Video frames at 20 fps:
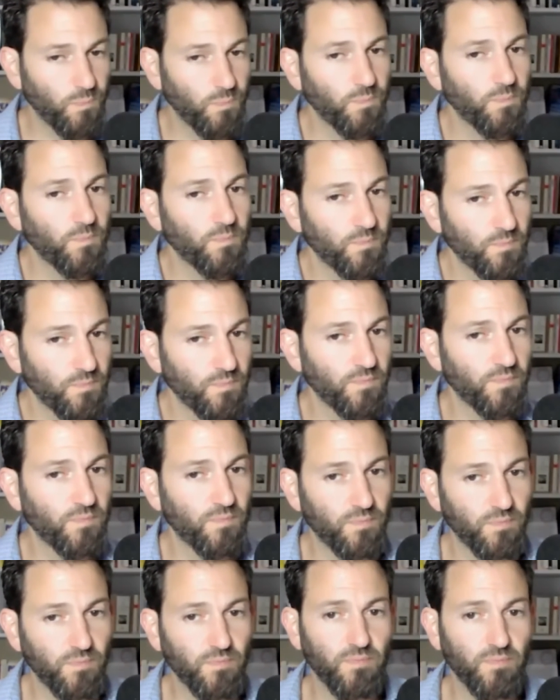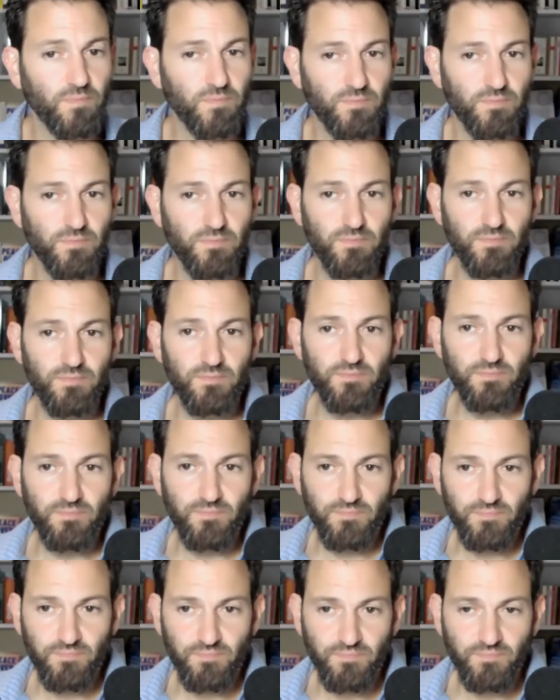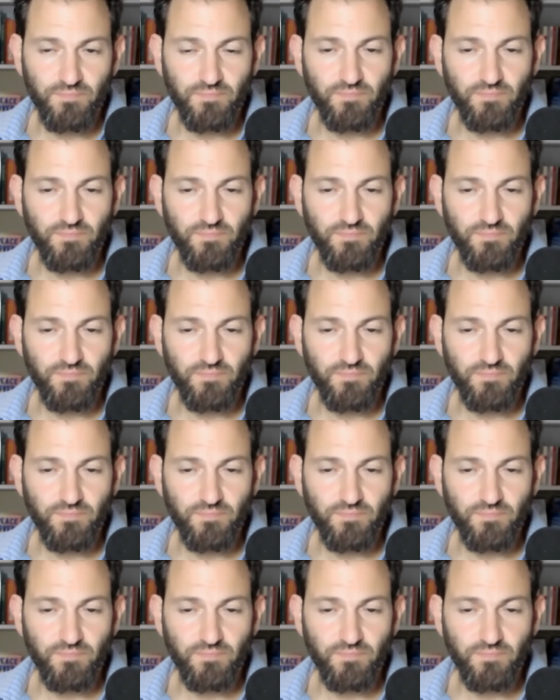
Get yourself to a good base.